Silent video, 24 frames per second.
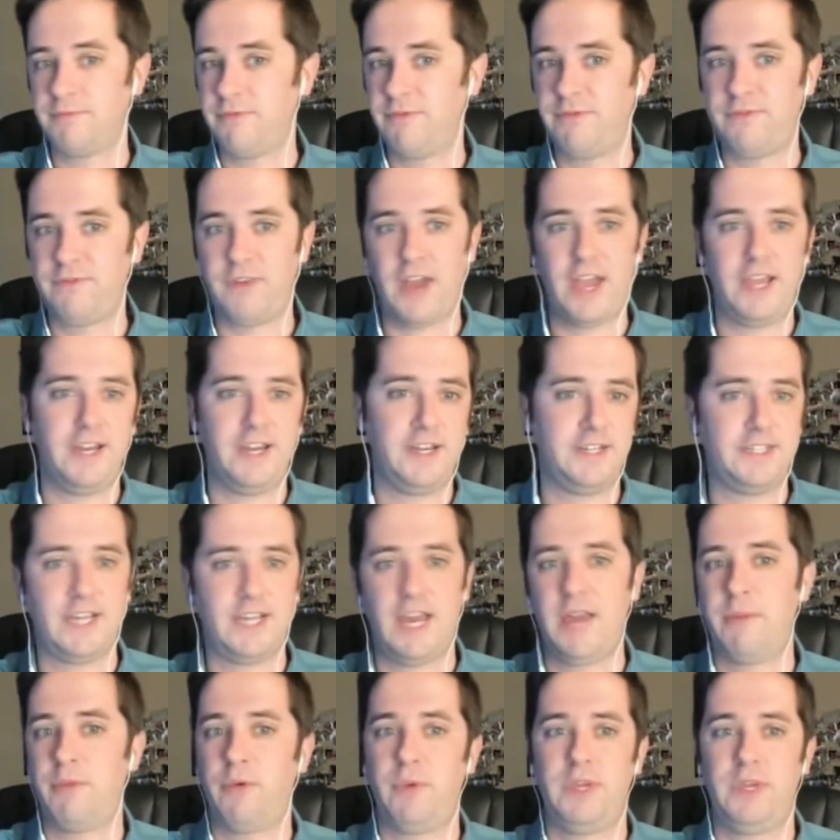find a
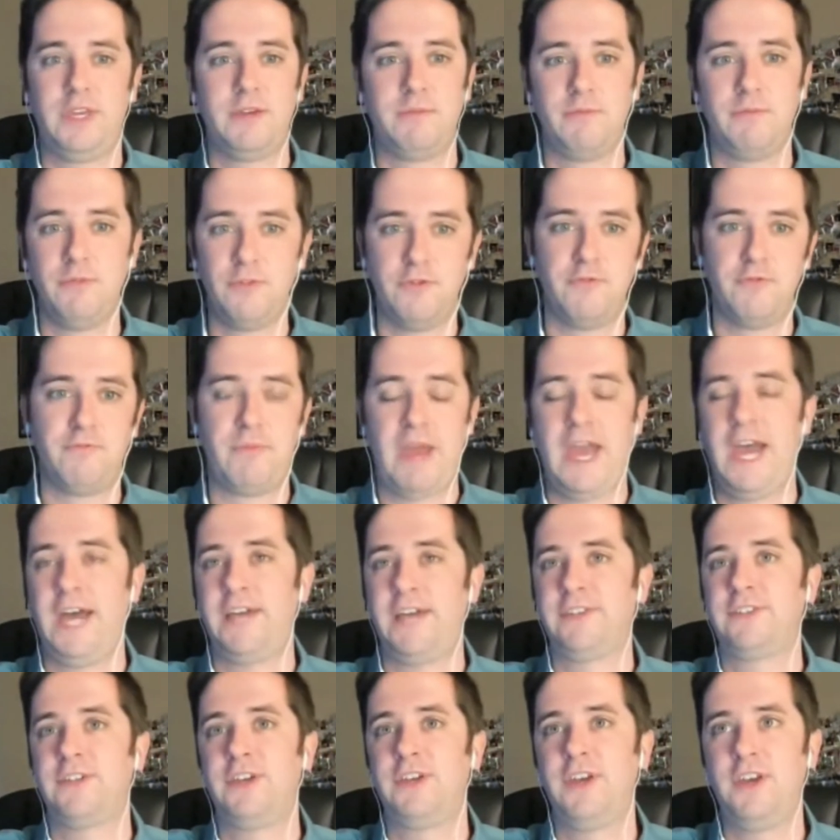time where we can move
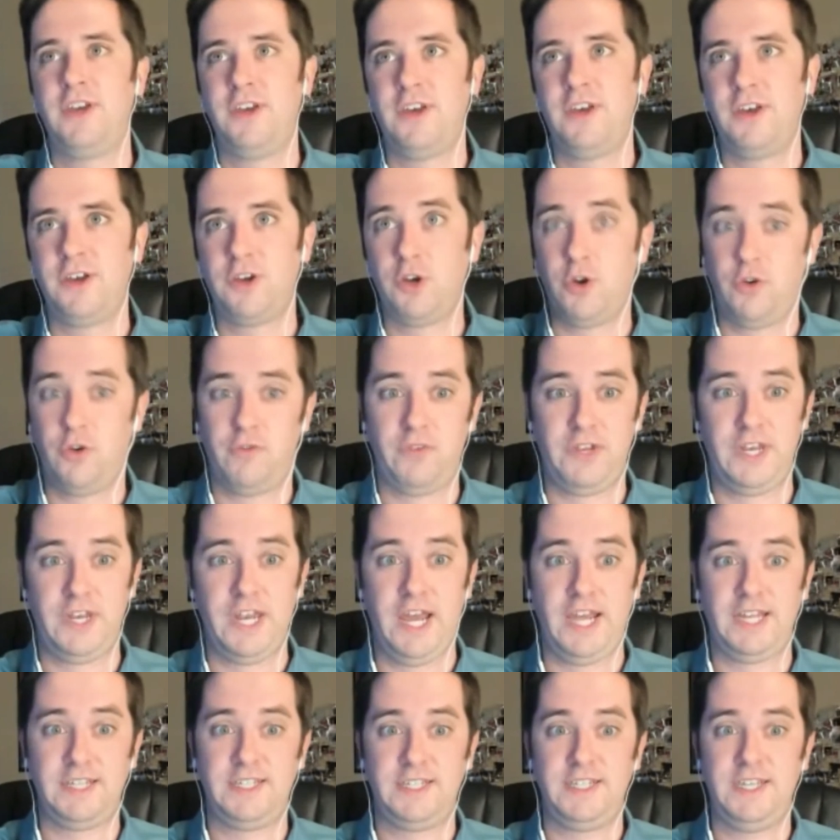past
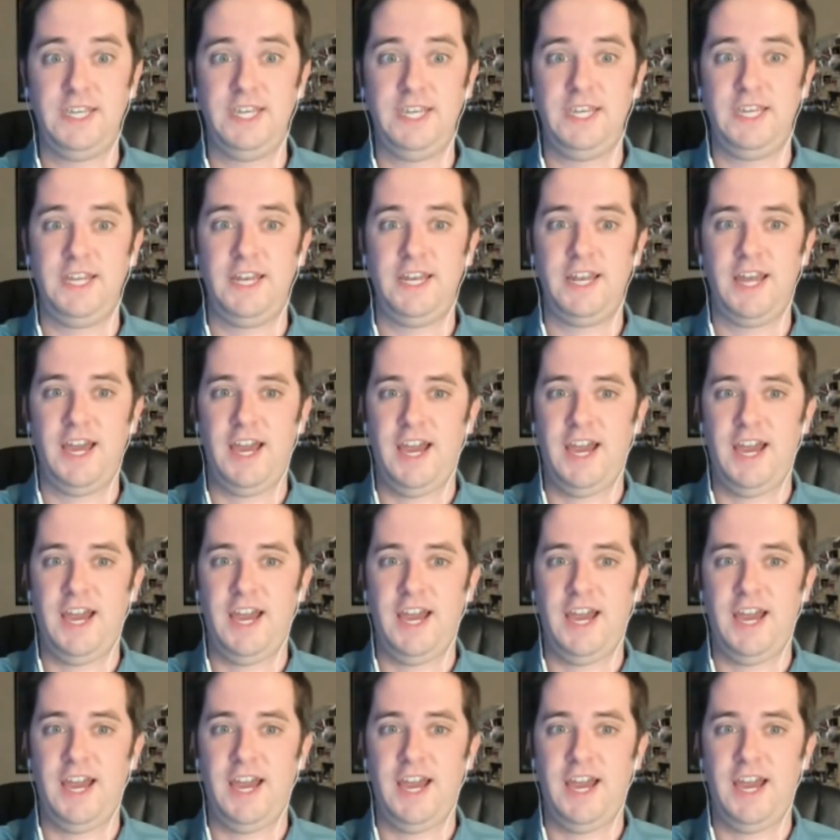COVID-19.